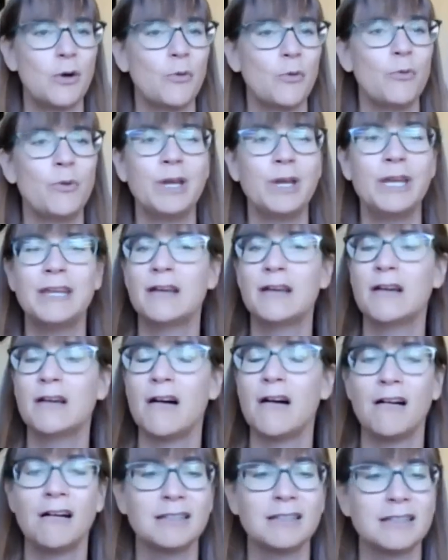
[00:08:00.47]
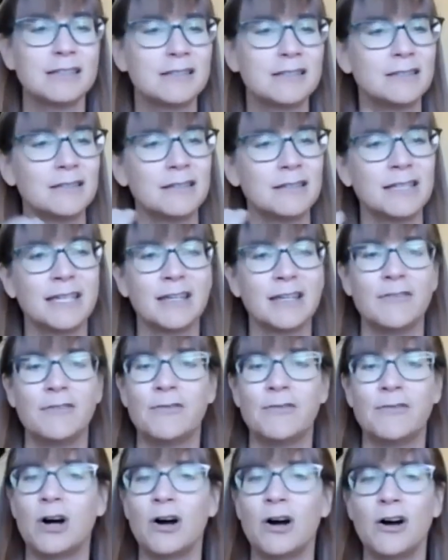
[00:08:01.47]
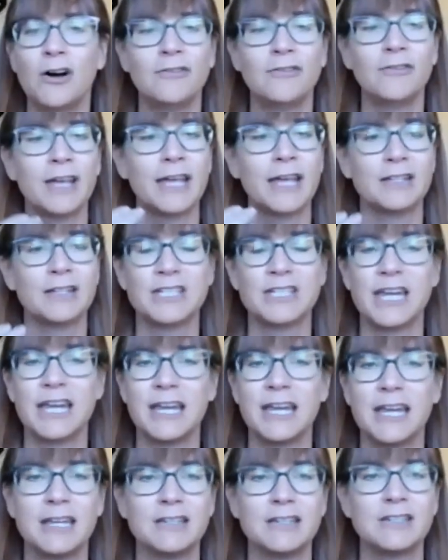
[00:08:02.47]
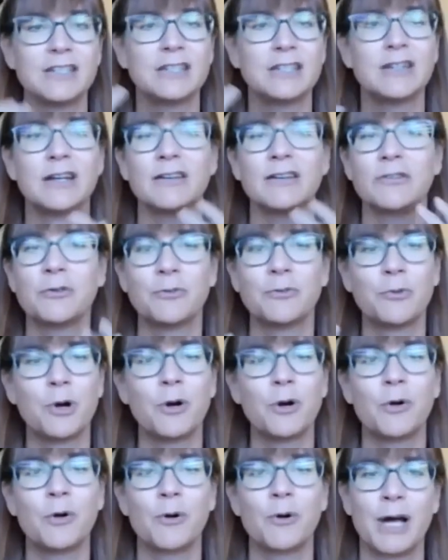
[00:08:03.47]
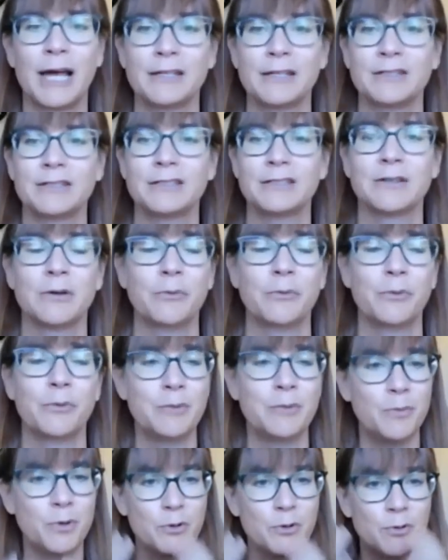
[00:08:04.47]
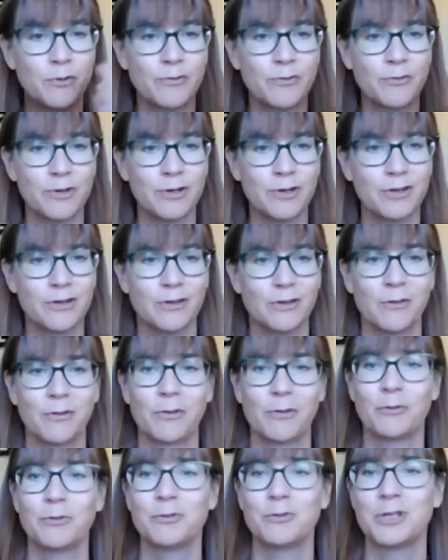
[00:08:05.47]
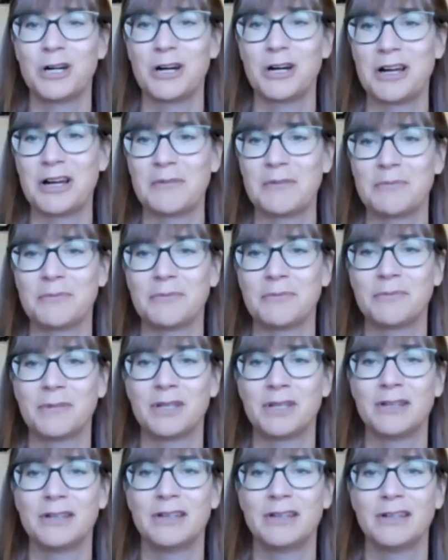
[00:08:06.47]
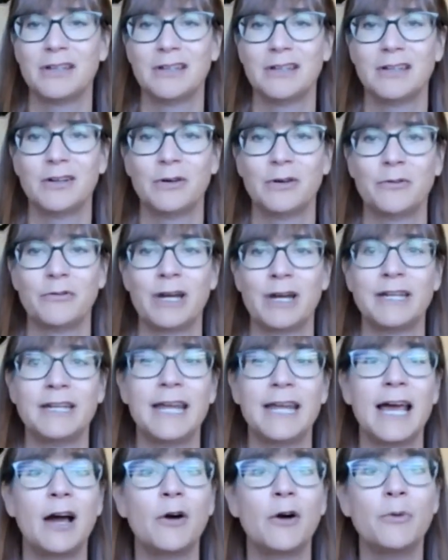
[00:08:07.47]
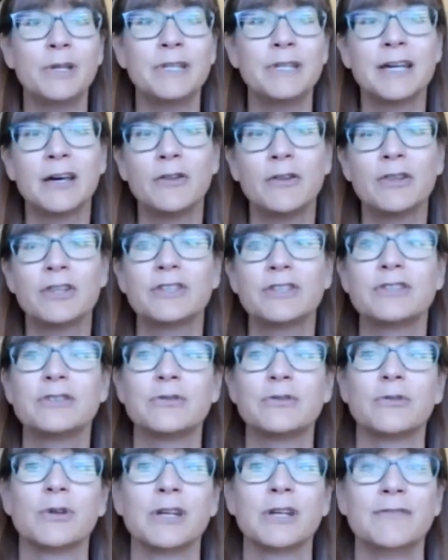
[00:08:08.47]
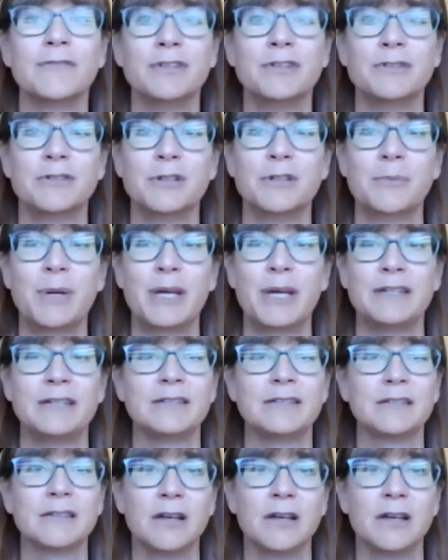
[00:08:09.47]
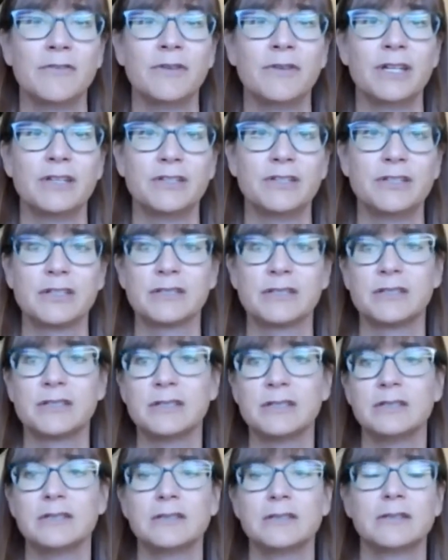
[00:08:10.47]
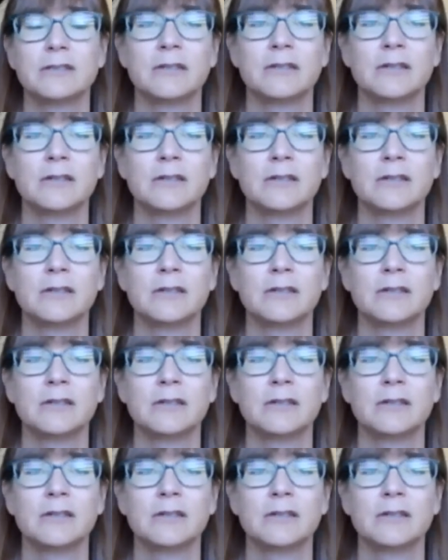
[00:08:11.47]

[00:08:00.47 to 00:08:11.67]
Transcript: We constantly evolve and change and grow as we move through time. Right now, we tell this story of interdependence, love, and justice.